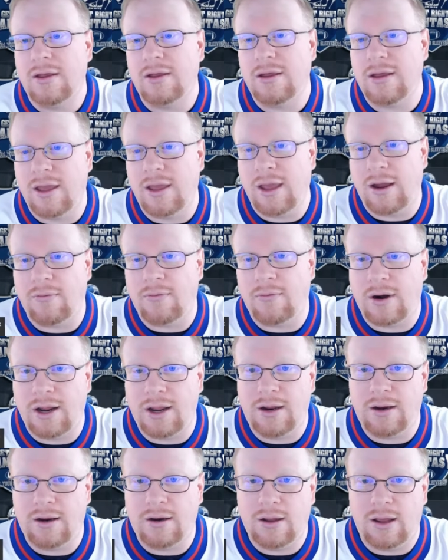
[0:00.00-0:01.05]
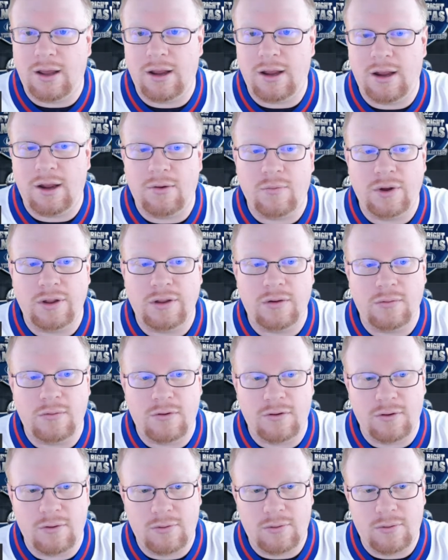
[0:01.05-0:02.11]
Get Right. And when you
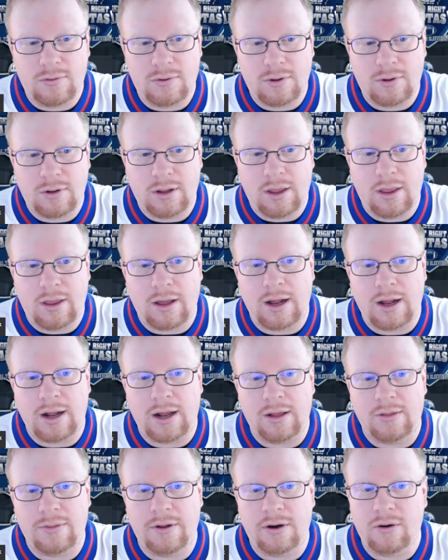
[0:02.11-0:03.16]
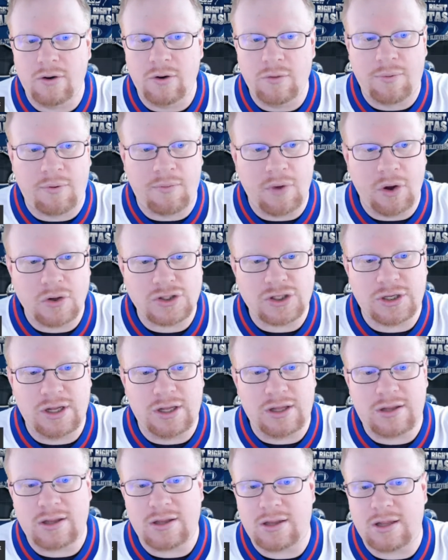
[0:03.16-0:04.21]
do, their new promotion
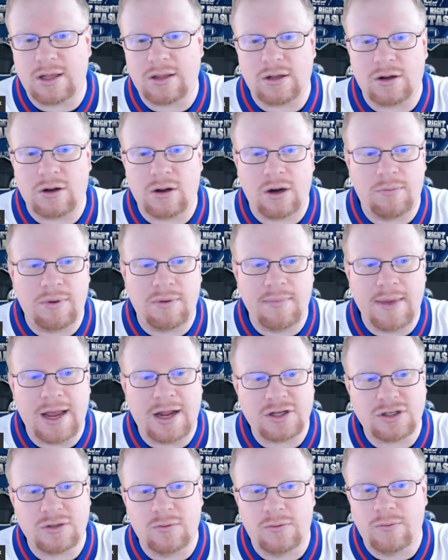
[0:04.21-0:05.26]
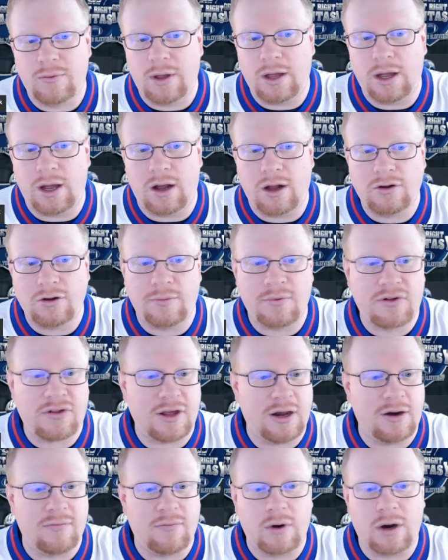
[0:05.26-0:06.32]
is that they're going to be matching
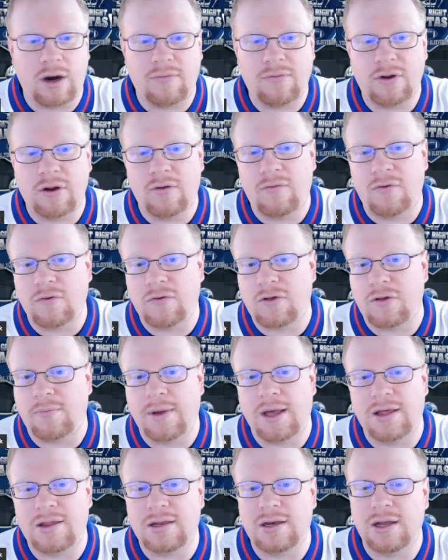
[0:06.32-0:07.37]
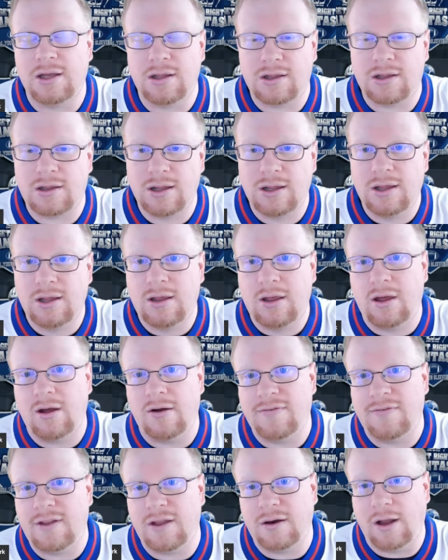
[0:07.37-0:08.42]
100% of whatever your first deposit is
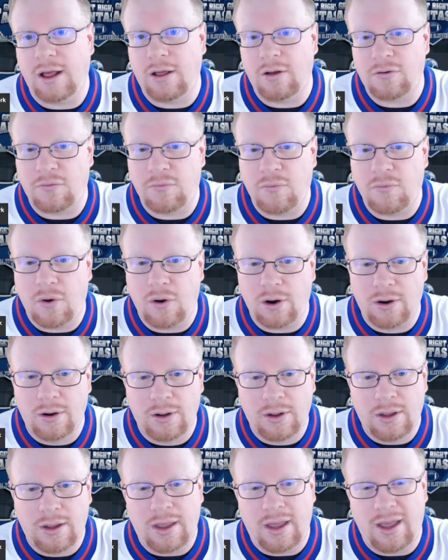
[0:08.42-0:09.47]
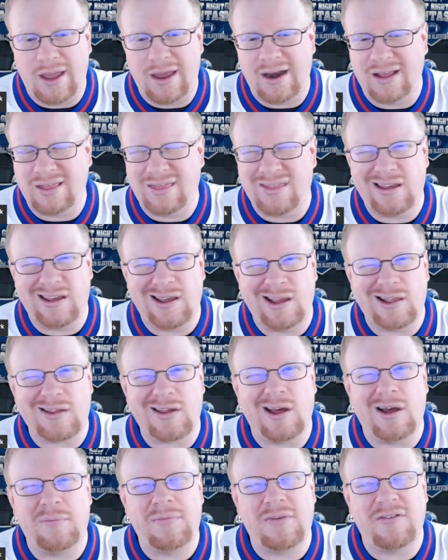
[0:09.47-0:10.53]
of $10 or more. And I think it's
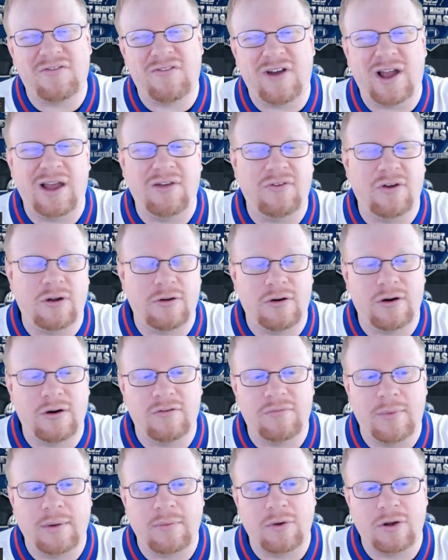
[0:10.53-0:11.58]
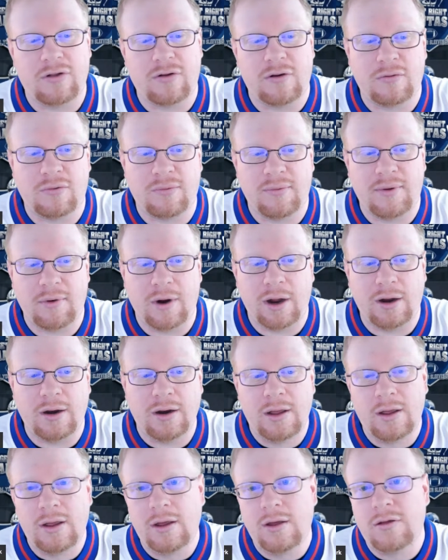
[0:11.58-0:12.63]
up to 500 if memory serves me right.
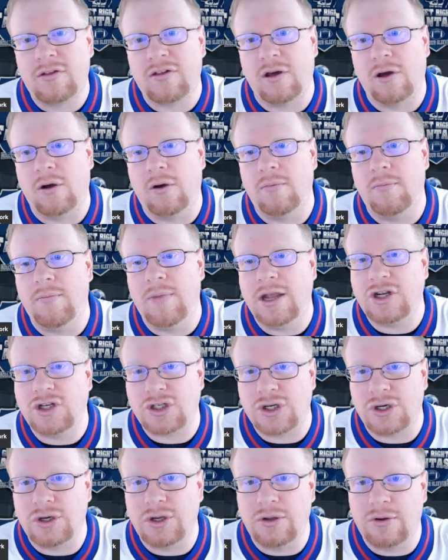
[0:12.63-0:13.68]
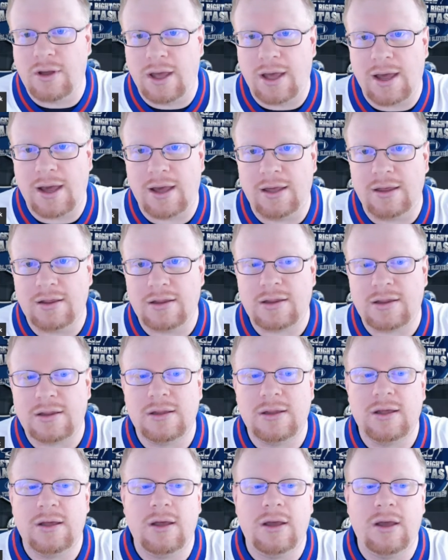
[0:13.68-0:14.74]
So make sure you guys,
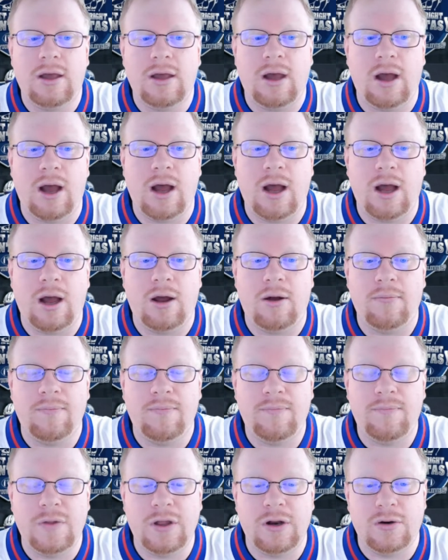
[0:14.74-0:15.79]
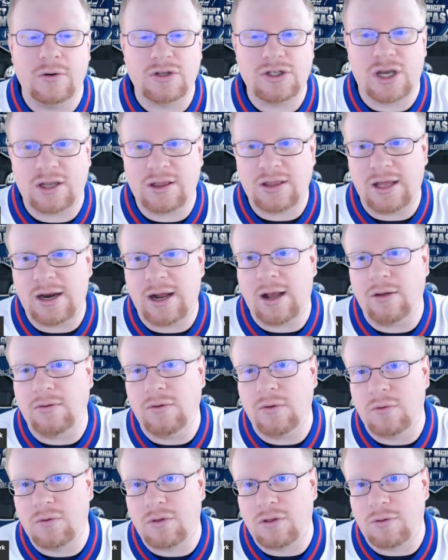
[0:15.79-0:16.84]
check that out.
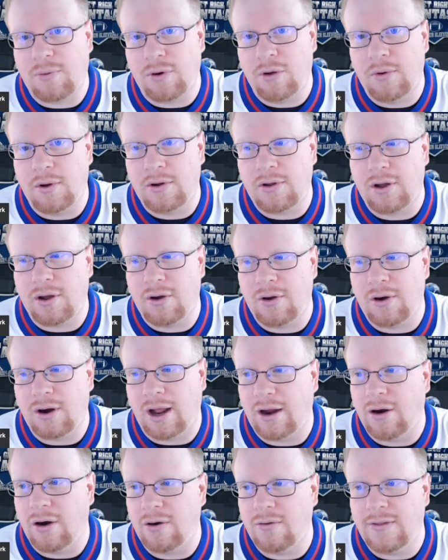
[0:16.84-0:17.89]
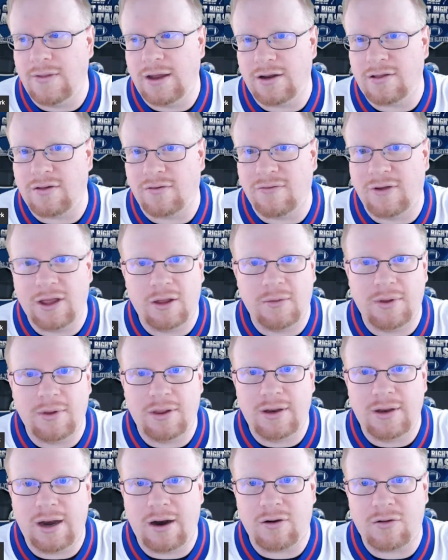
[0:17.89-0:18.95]
Use the promo code. I heard that it's available
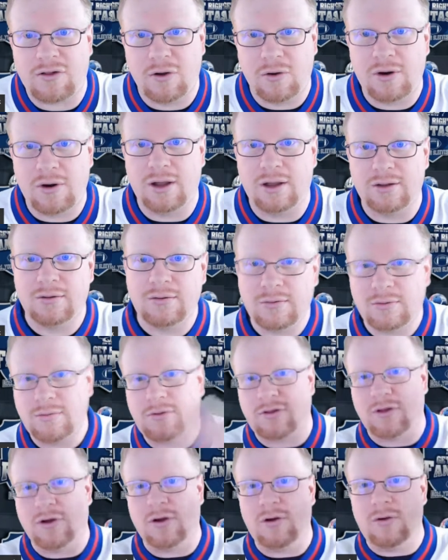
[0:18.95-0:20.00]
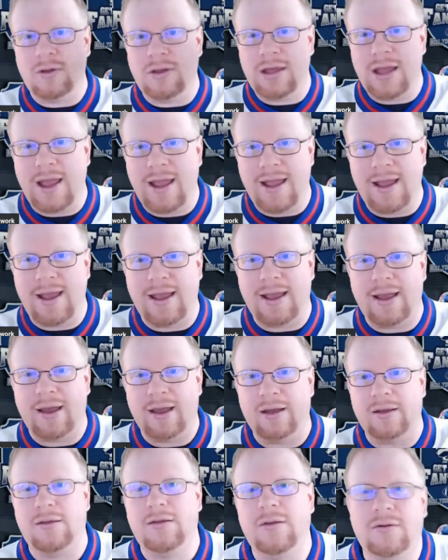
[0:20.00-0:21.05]
in Arizona. So
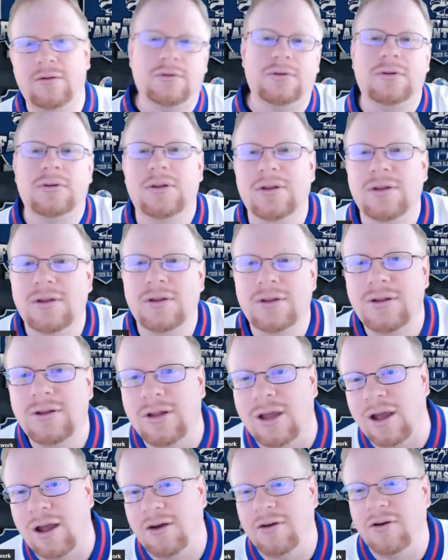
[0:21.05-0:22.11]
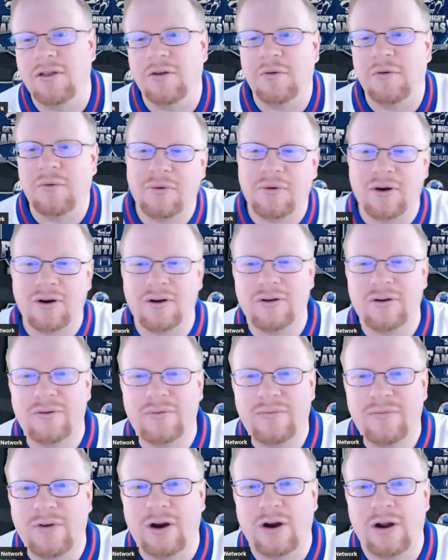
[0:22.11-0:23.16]
yeah, I know that we were
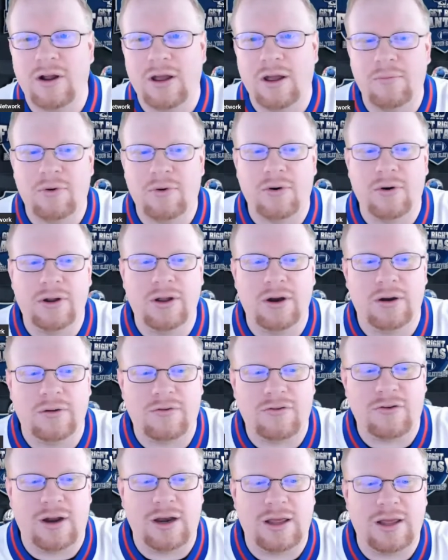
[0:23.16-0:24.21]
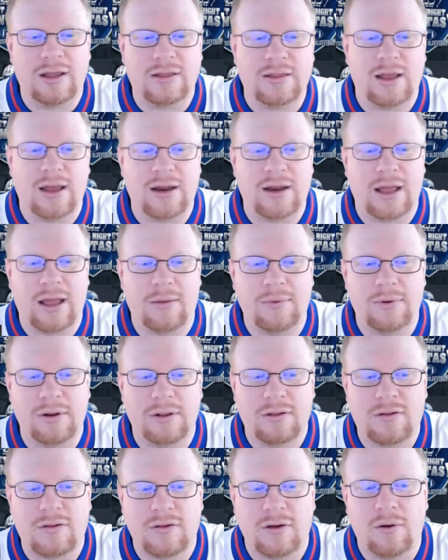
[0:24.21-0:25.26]
very on board, trying to get that happening.
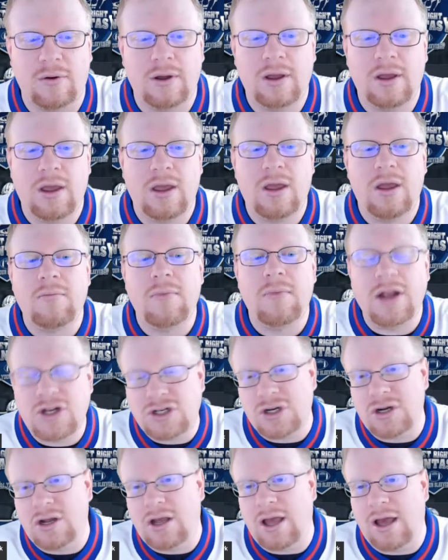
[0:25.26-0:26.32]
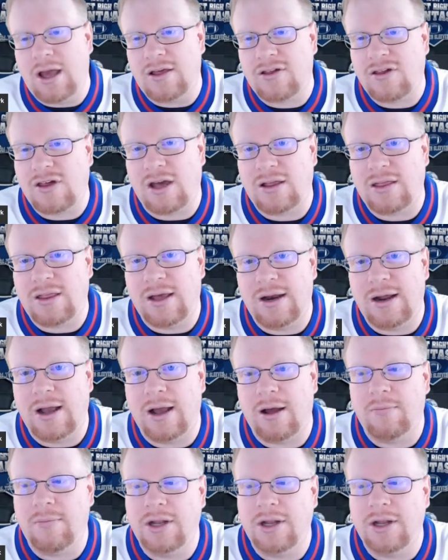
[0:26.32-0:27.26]
So make sure you guys check that out.